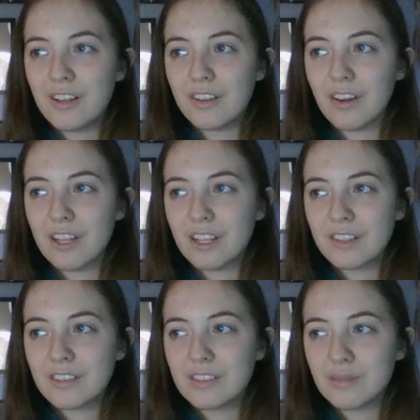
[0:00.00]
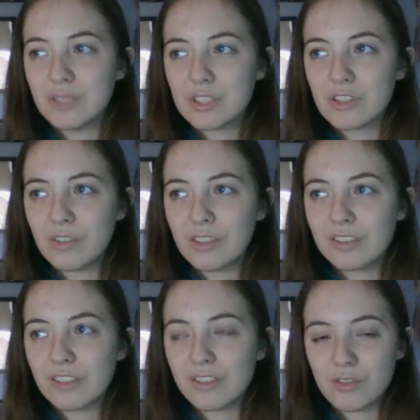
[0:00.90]
don't
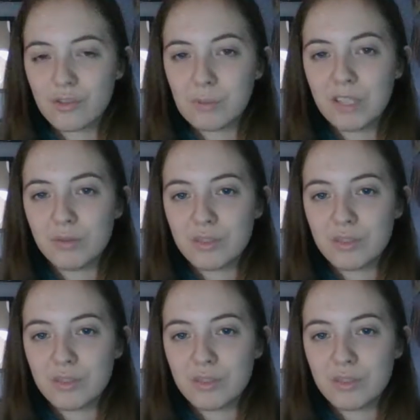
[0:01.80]
exist and draw places